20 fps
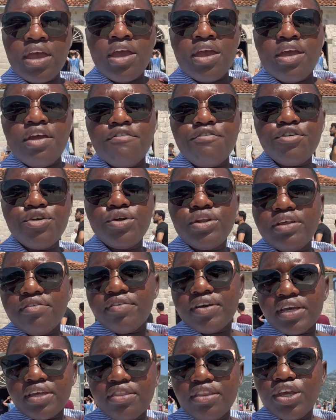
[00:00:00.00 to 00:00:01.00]
If you're
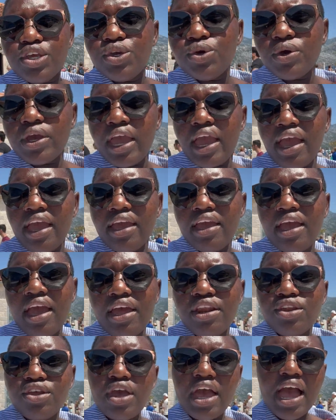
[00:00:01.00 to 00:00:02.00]
living in the UK
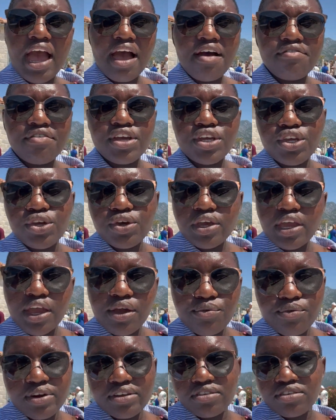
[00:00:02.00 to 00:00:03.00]
and you have a UK
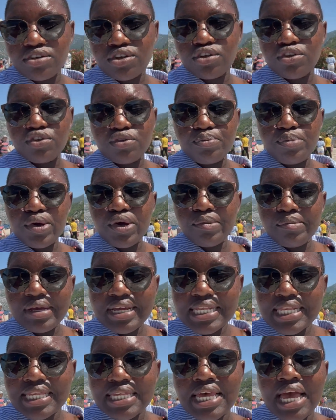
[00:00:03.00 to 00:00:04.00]
residence permit,
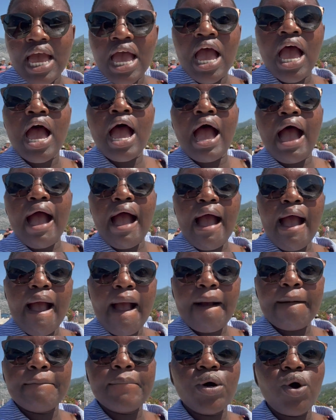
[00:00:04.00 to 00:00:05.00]

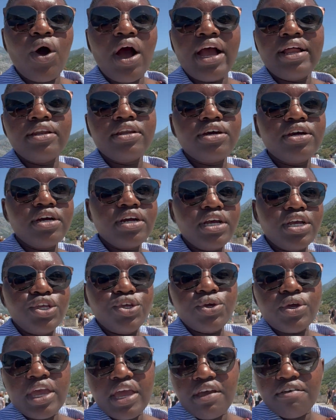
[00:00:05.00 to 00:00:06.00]
or under a
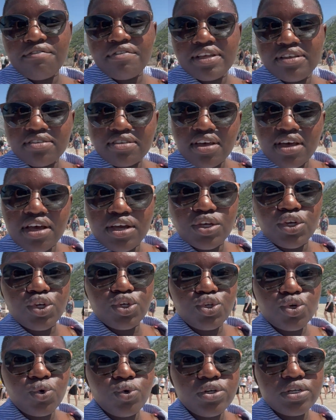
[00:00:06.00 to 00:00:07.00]
UK visa, you
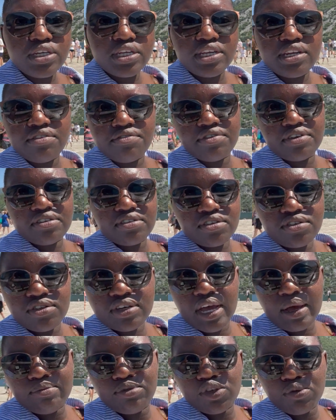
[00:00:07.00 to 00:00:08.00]
don't need a visa to
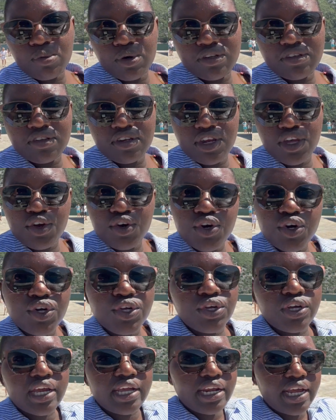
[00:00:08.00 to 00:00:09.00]
come to Montenegro.
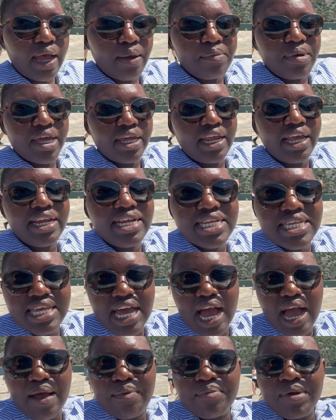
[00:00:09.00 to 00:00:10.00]
You can come here at any
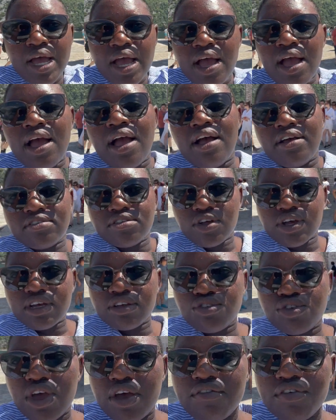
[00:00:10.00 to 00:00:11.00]
time as long
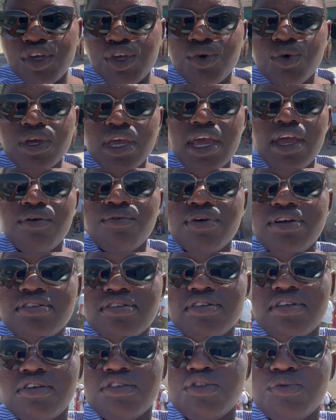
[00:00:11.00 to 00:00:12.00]
as you have a UK
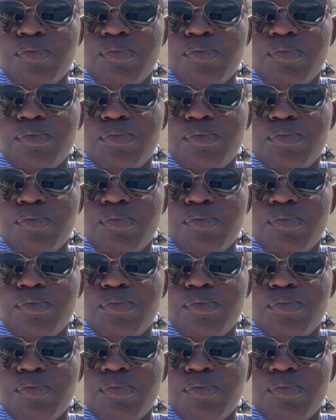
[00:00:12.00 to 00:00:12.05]
residence